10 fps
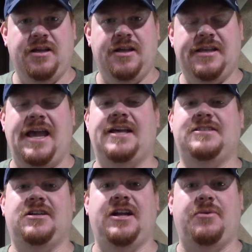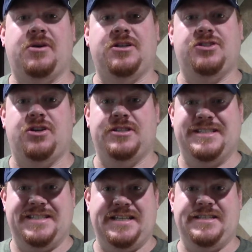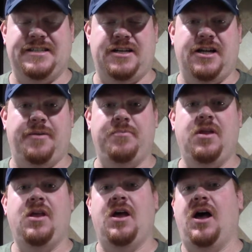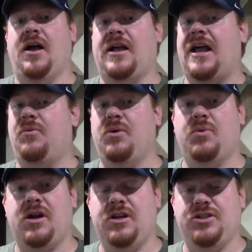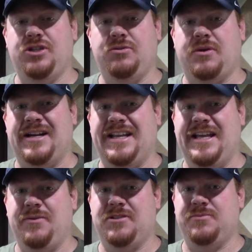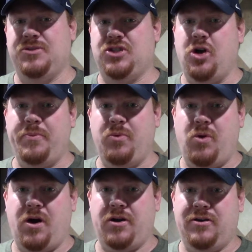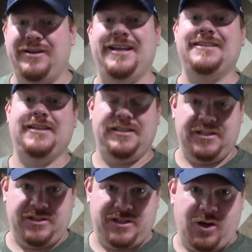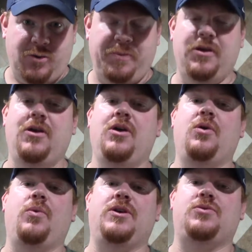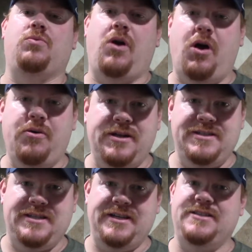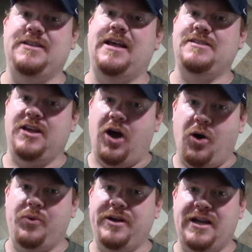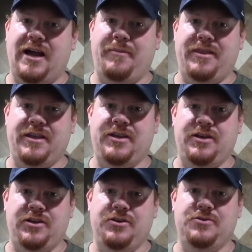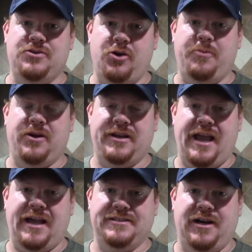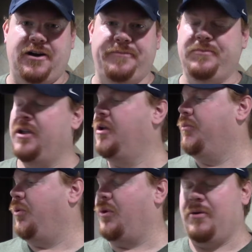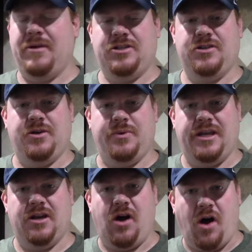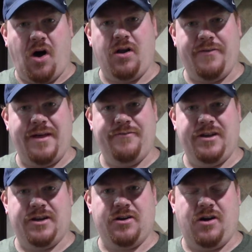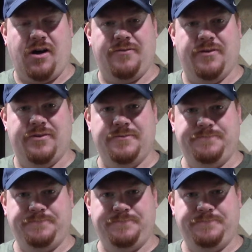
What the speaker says: cast iron. Now we're going to start to season it up. Kind of what we're going to do, we're going to hit it with some soap and water. Yes, I said soap. When it's raw, unseasoned, that's the only time I think you can use soap on cast iron. We want to make sure that we get all of that vinegar off of it.